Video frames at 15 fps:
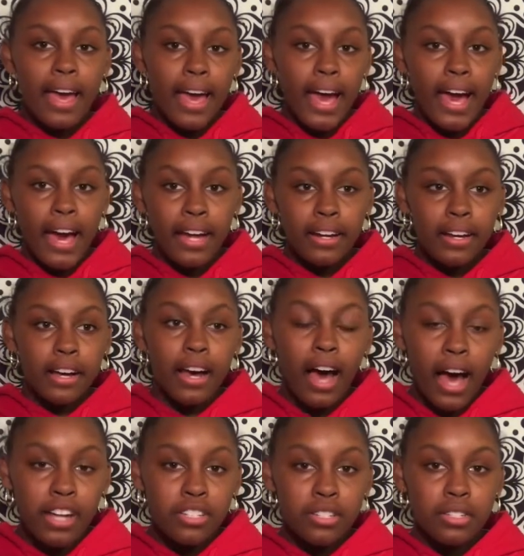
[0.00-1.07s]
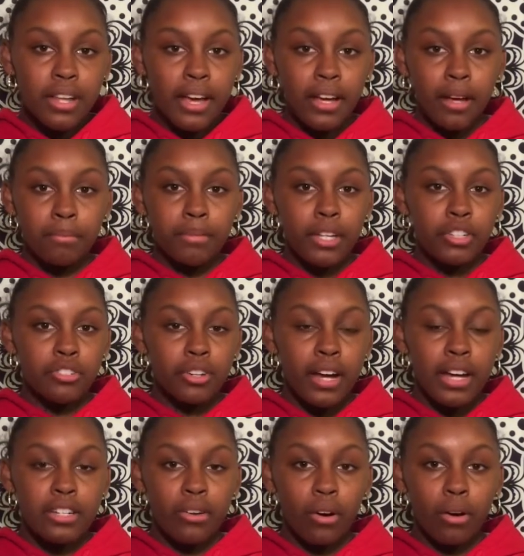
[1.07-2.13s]
And I just like update you
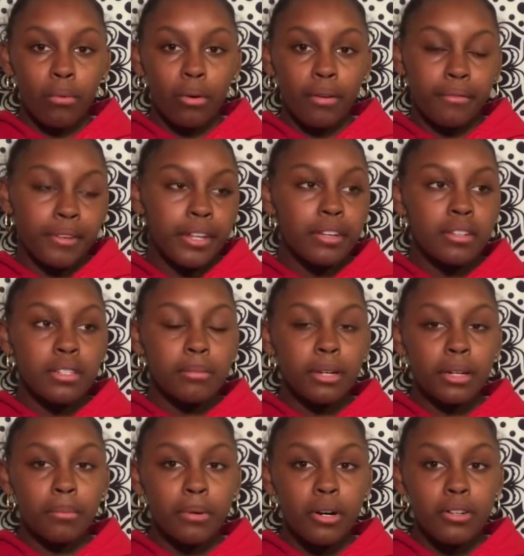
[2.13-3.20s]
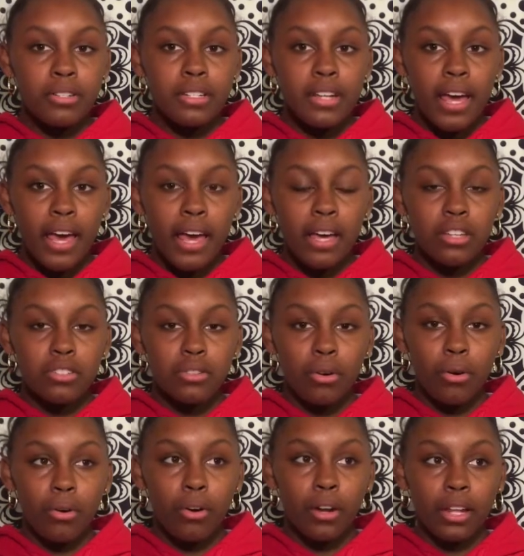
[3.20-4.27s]
guys on what videos I'm gonna post next,
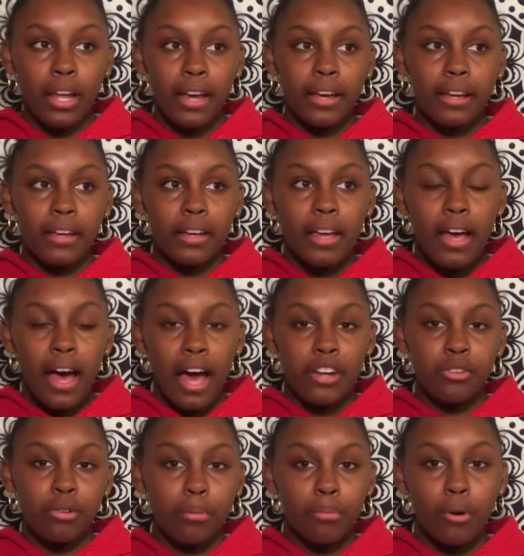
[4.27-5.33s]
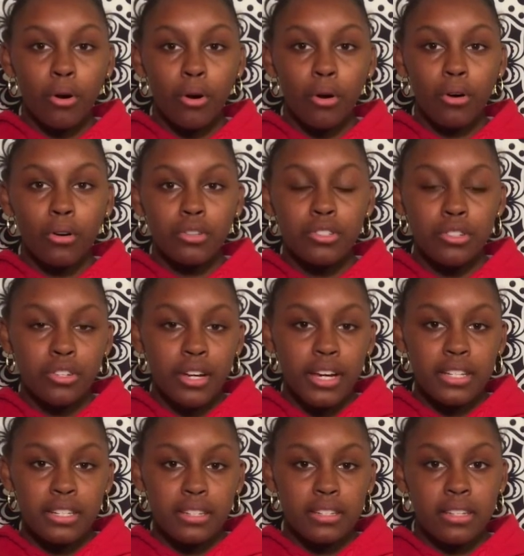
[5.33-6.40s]
or like I do a poll so you
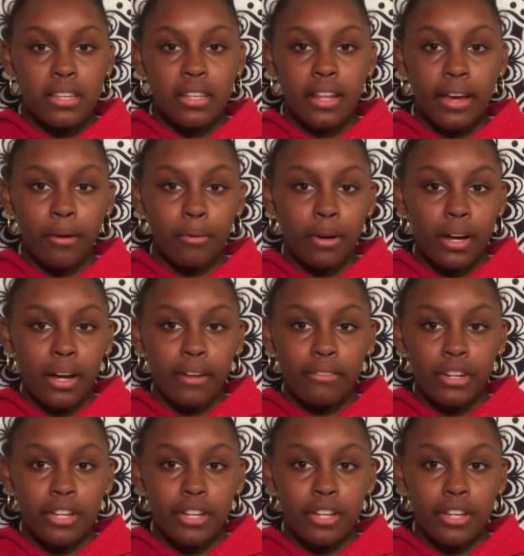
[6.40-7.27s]
guys can see like what kind of